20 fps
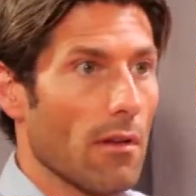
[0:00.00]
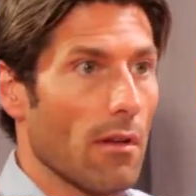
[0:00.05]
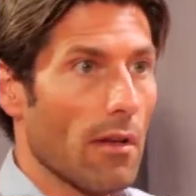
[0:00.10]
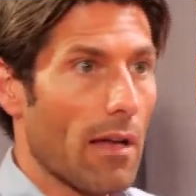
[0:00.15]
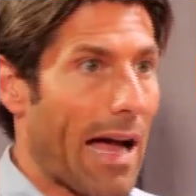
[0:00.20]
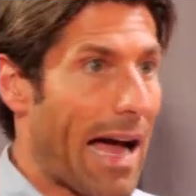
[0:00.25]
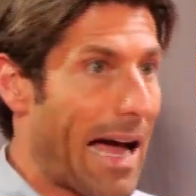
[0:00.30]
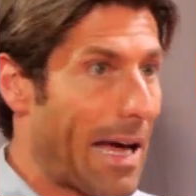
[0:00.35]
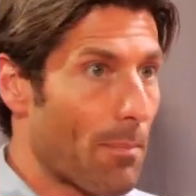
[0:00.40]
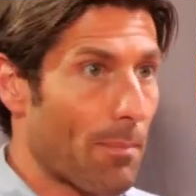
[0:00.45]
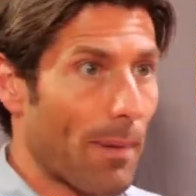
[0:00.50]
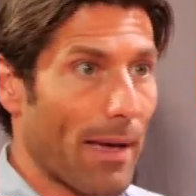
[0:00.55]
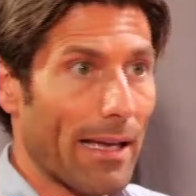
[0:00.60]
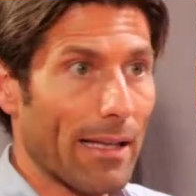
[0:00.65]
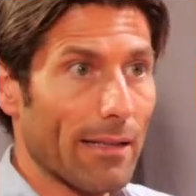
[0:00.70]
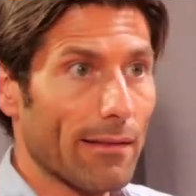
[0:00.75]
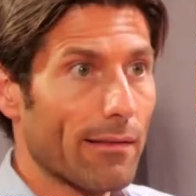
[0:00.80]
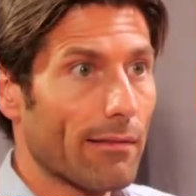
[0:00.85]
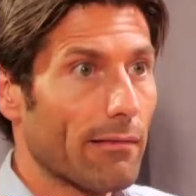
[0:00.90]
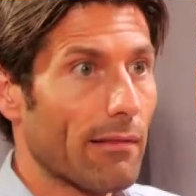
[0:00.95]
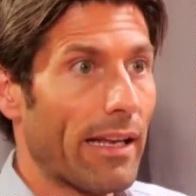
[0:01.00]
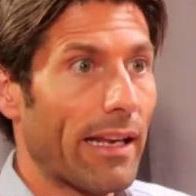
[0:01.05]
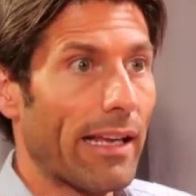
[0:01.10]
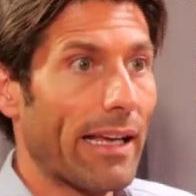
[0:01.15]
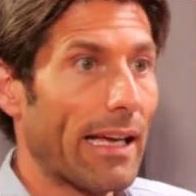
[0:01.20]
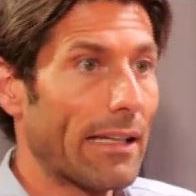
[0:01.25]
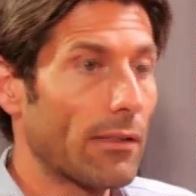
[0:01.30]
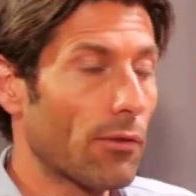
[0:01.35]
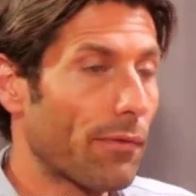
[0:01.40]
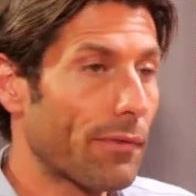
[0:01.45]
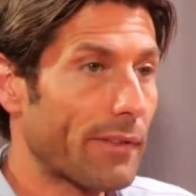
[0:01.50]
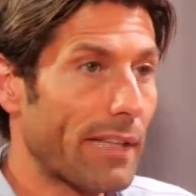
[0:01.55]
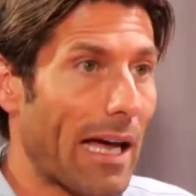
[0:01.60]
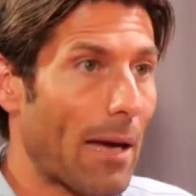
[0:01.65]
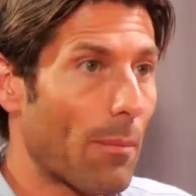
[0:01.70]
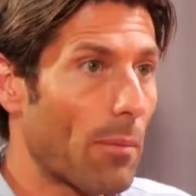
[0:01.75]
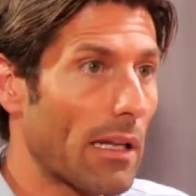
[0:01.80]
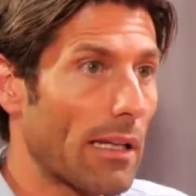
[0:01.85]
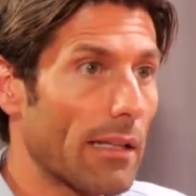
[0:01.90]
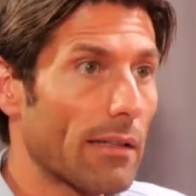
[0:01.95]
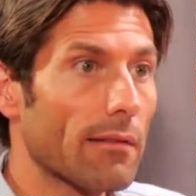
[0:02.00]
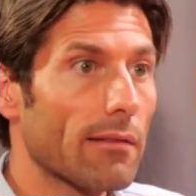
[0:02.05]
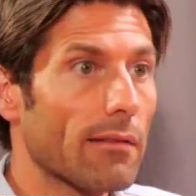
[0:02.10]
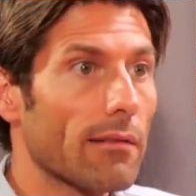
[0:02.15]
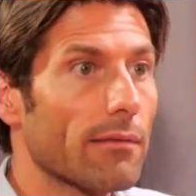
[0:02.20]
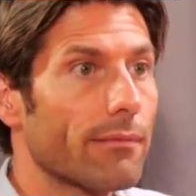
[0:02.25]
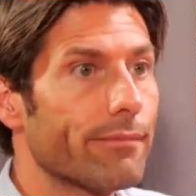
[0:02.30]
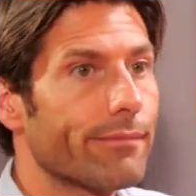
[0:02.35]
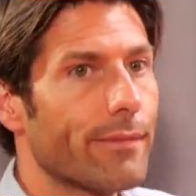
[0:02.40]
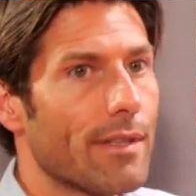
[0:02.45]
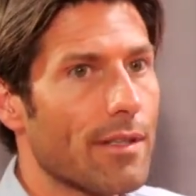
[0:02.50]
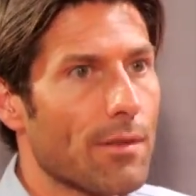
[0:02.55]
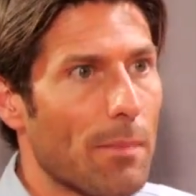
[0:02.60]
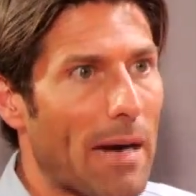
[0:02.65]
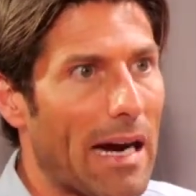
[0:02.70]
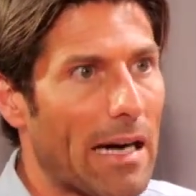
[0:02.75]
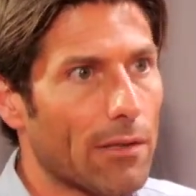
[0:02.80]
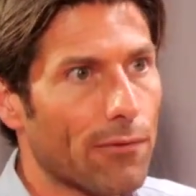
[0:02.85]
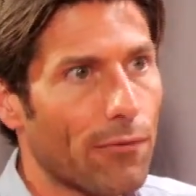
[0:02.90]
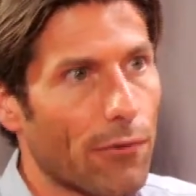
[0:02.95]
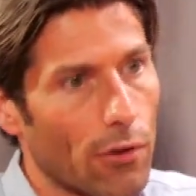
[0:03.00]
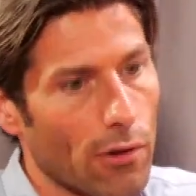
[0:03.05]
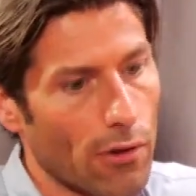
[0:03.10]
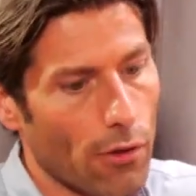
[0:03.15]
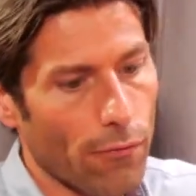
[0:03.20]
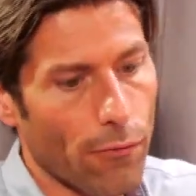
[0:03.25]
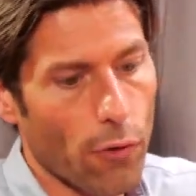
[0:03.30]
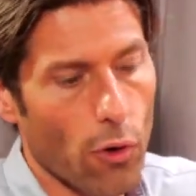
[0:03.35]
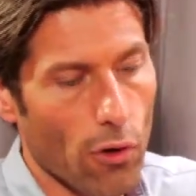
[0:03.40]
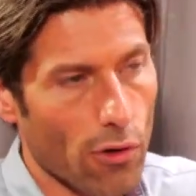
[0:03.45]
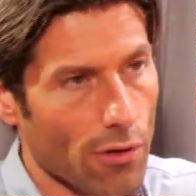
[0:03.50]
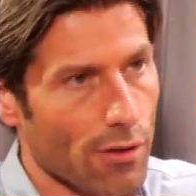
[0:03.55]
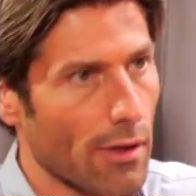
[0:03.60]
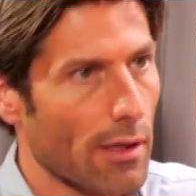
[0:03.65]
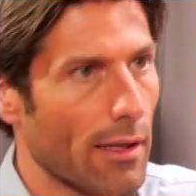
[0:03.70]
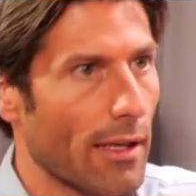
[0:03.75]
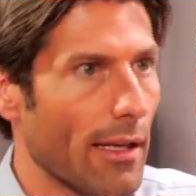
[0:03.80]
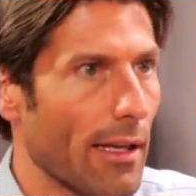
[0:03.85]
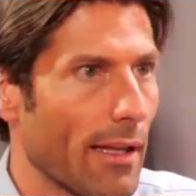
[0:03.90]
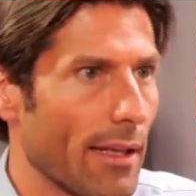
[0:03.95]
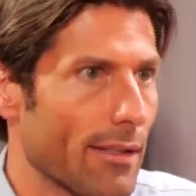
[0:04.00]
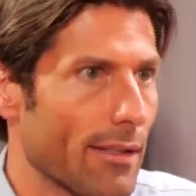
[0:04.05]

iPad, any kind of tablet, smartphone. Of course, it's